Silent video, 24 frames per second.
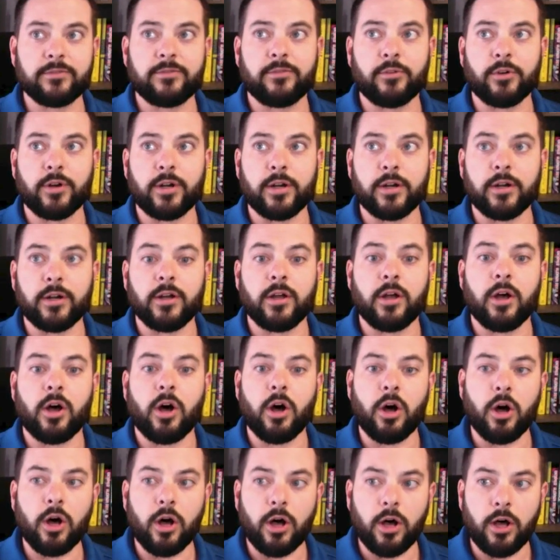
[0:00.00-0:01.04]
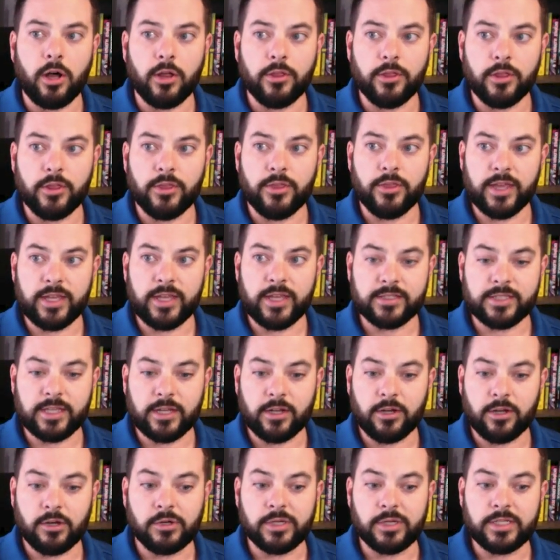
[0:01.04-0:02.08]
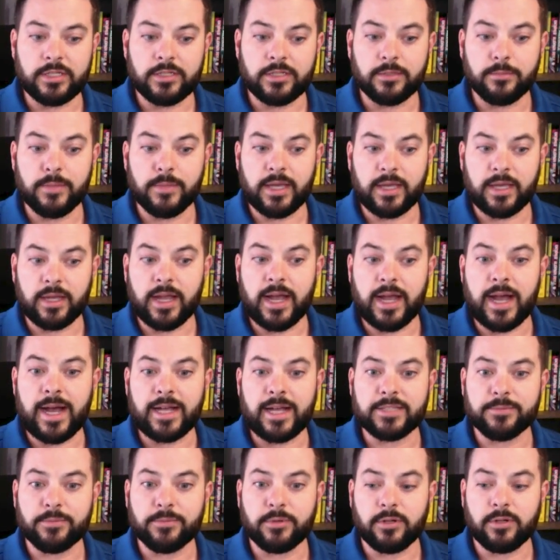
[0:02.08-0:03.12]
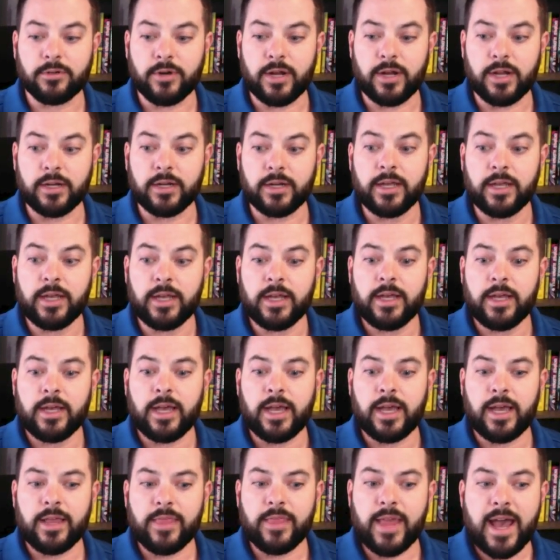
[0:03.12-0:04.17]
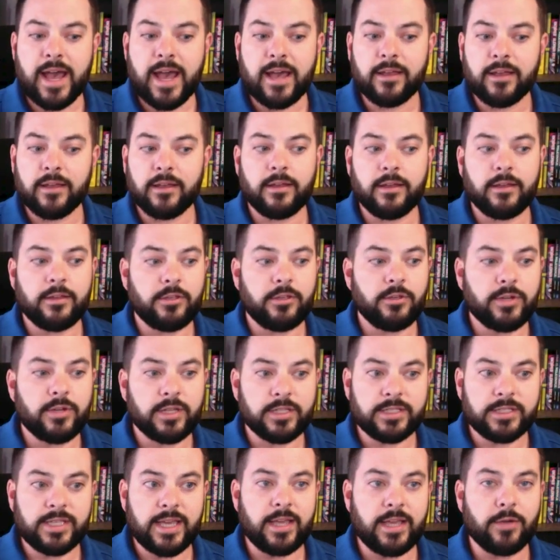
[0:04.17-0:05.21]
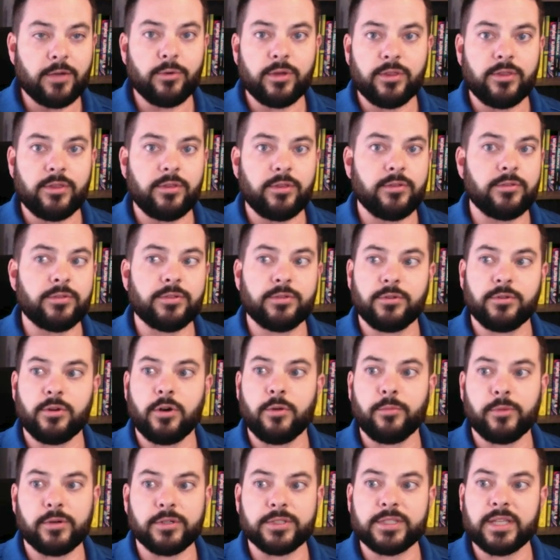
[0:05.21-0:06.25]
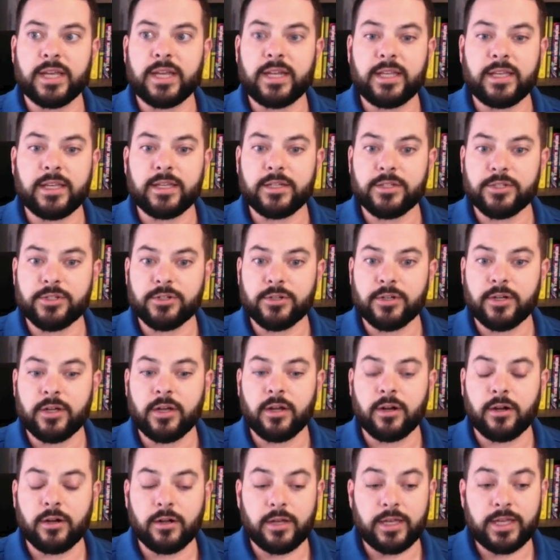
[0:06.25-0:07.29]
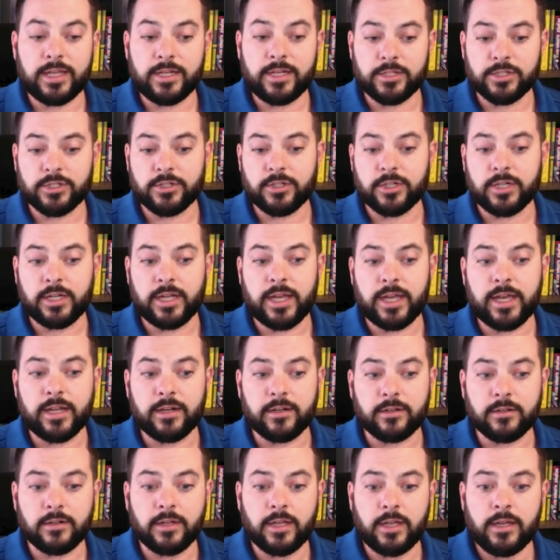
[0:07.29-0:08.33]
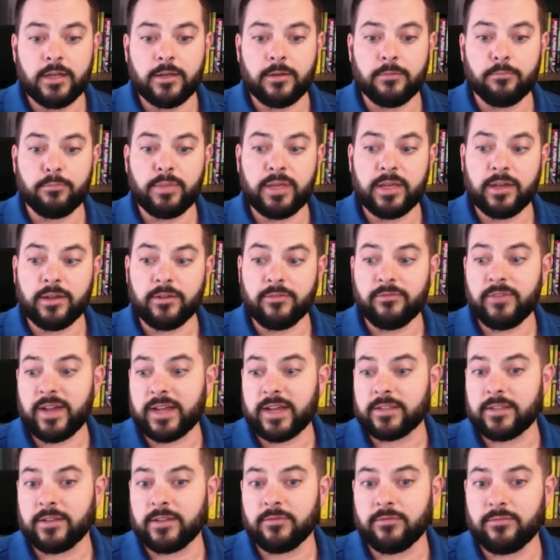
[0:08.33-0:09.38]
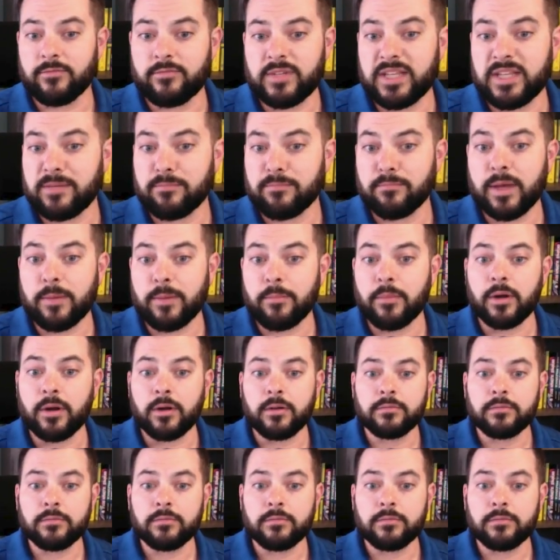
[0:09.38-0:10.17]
for all the things that go into making a hospital run, and that you can take with you to almost any industry and be an effective team member